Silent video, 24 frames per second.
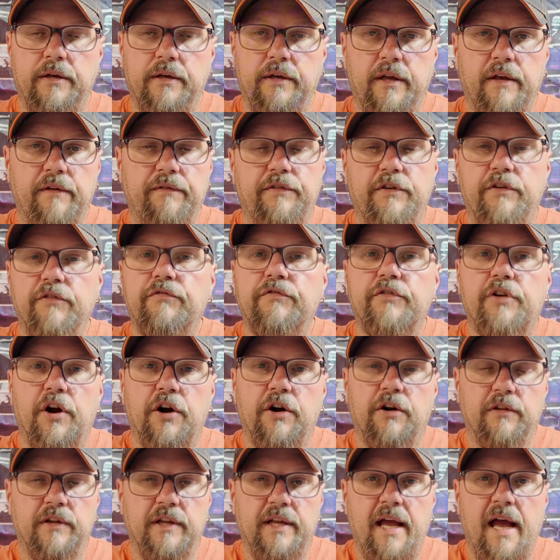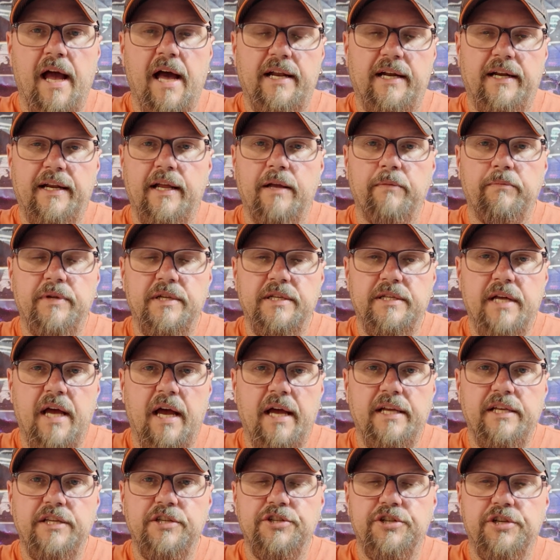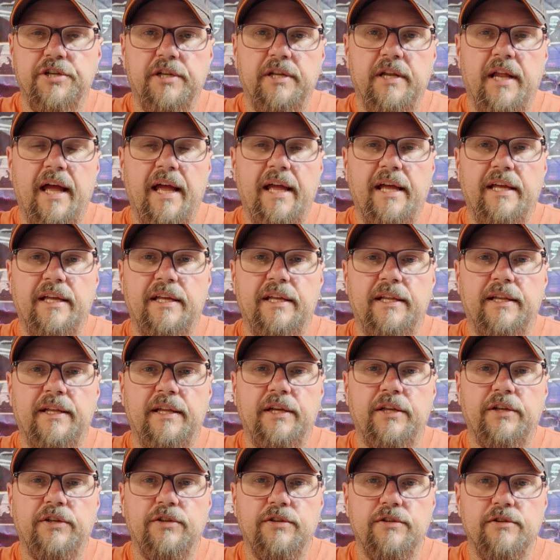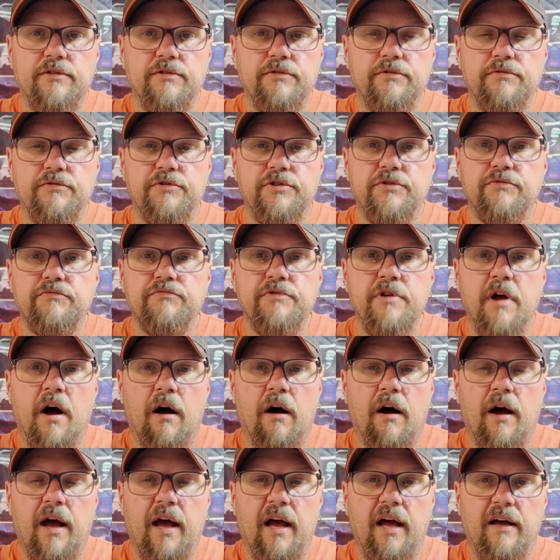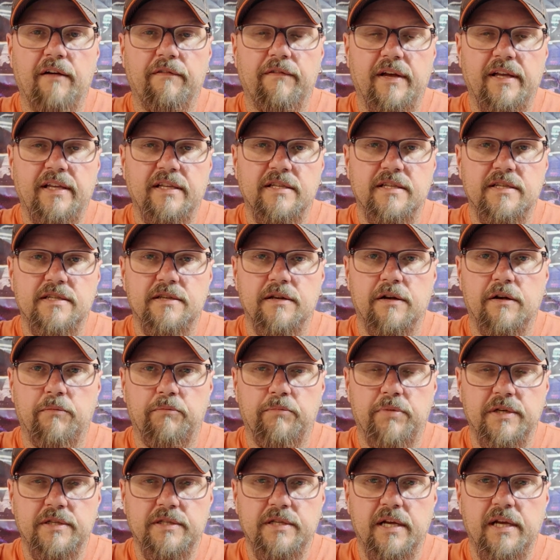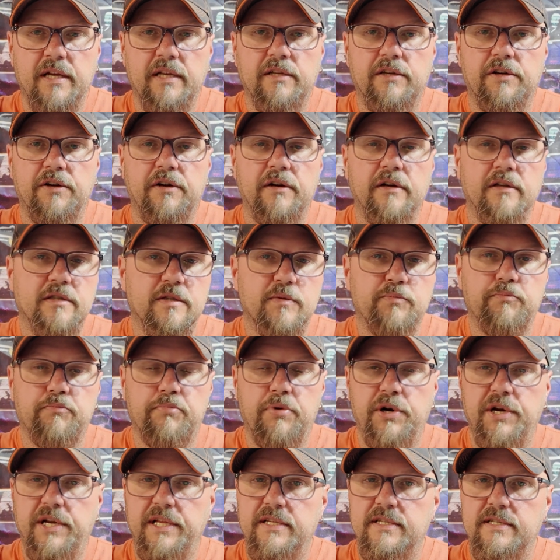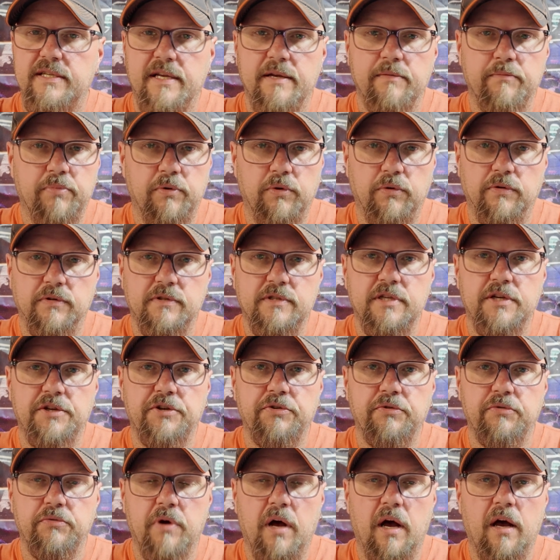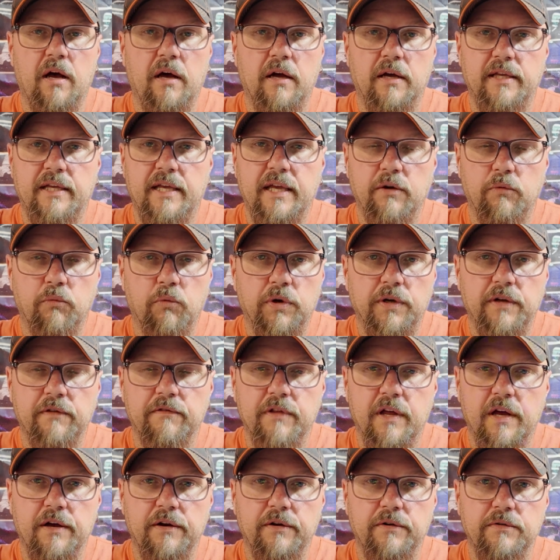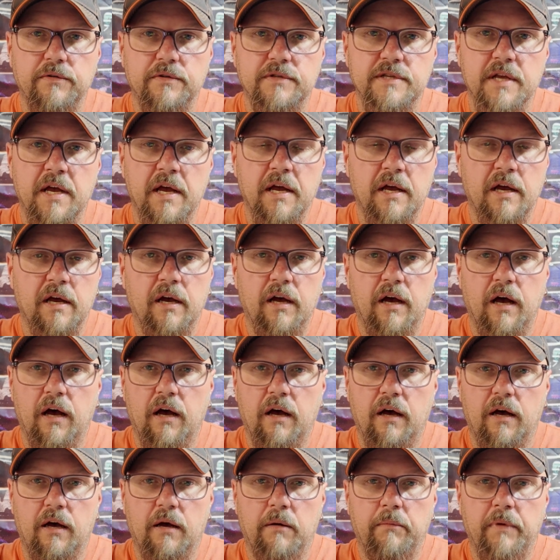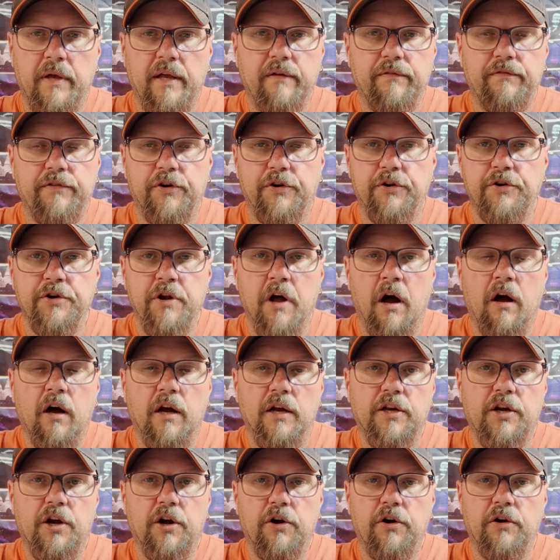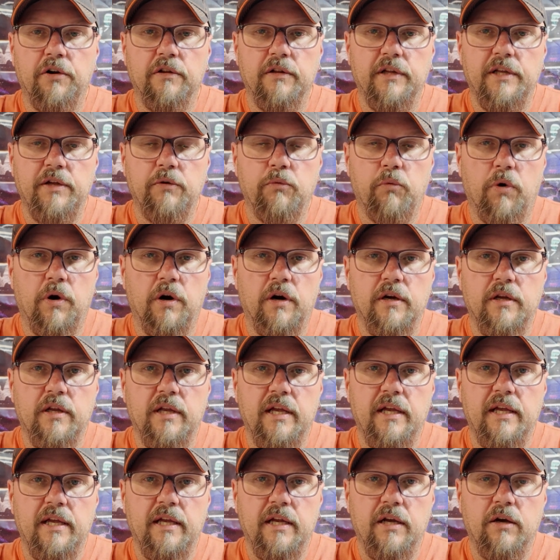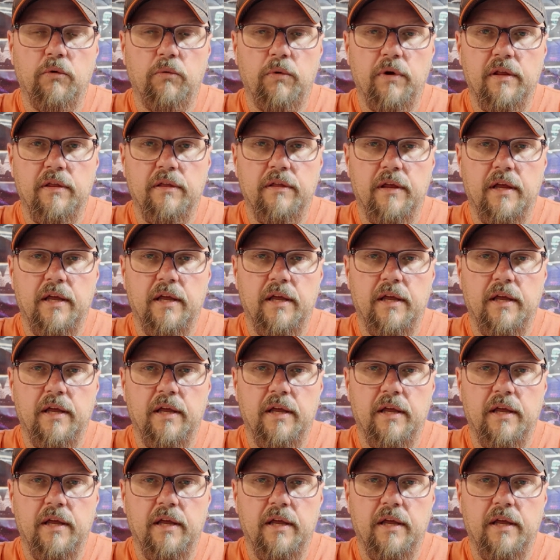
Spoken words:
If you've currently had an amputation and you do not have a stump protector, it's pretty simple to get one of those. If you're not currently working with